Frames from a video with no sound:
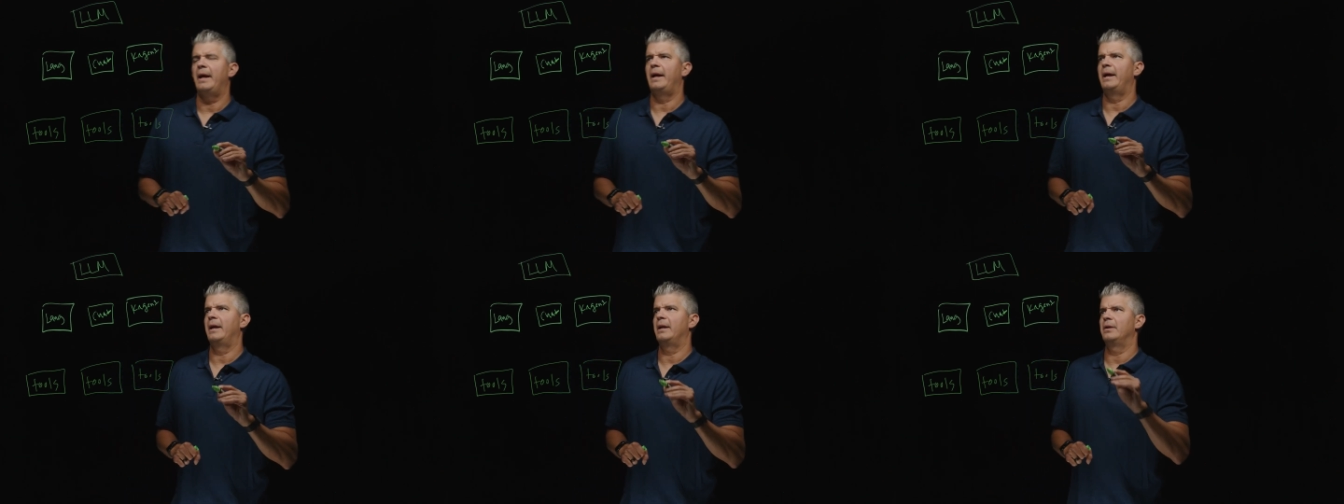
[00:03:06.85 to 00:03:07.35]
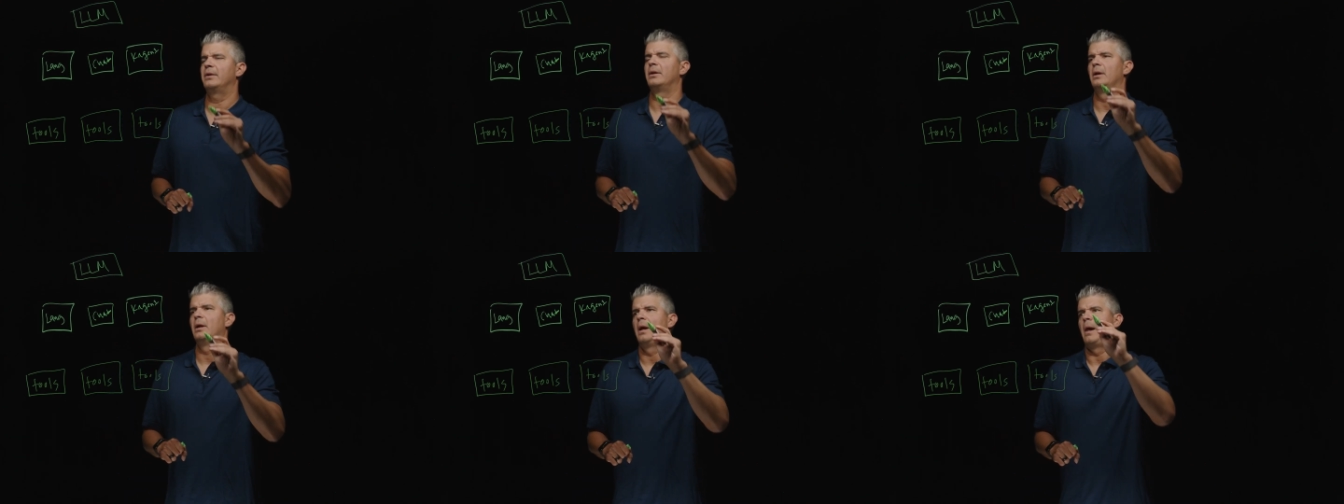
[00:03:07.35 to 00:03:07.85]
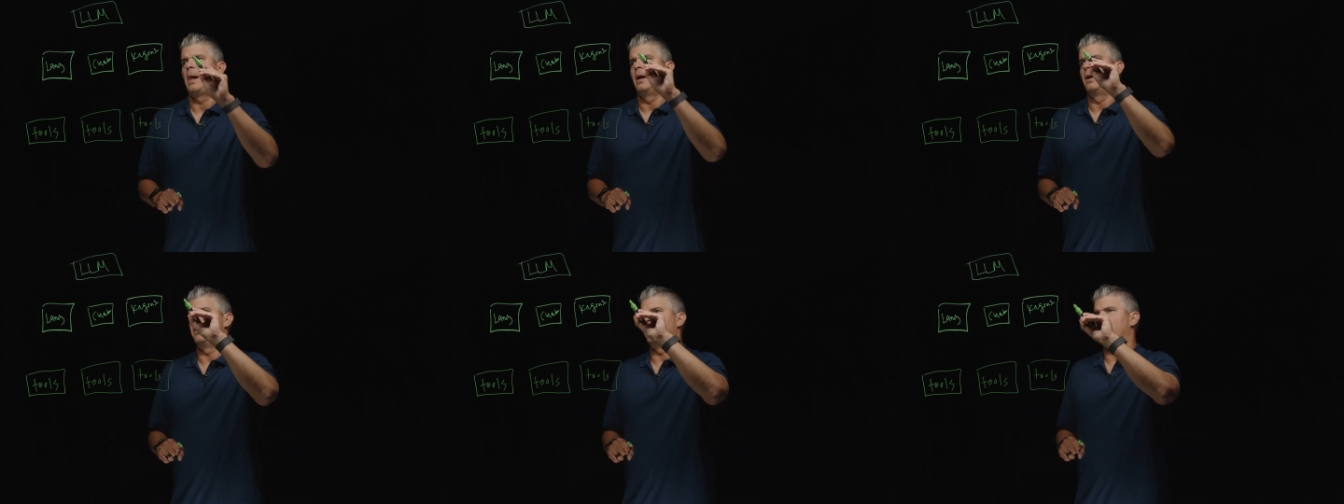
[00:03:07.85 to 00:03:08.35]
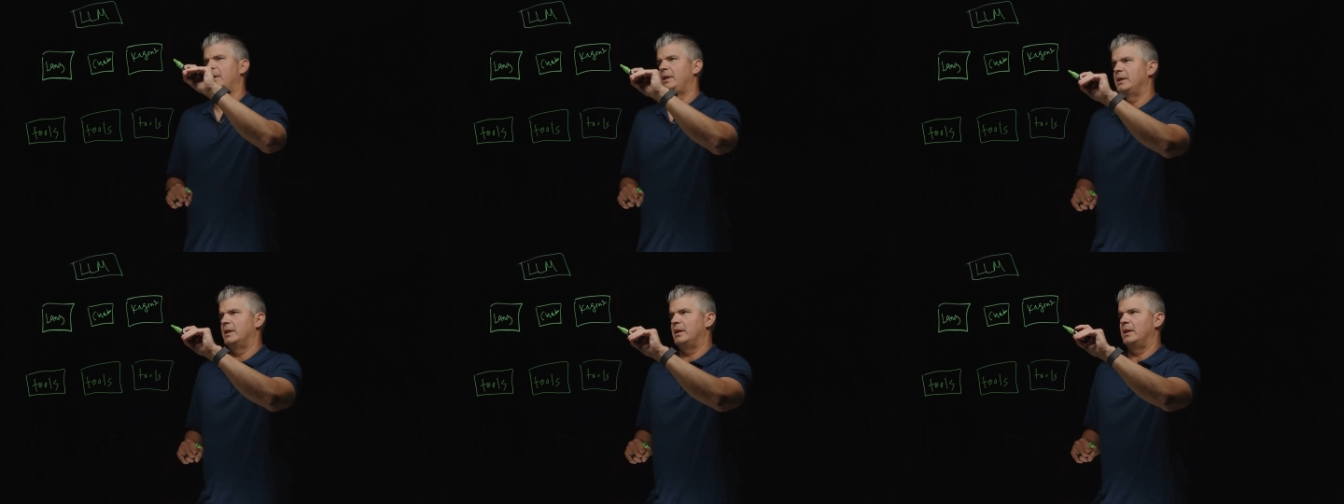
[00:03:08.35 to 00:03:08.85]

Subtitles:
And the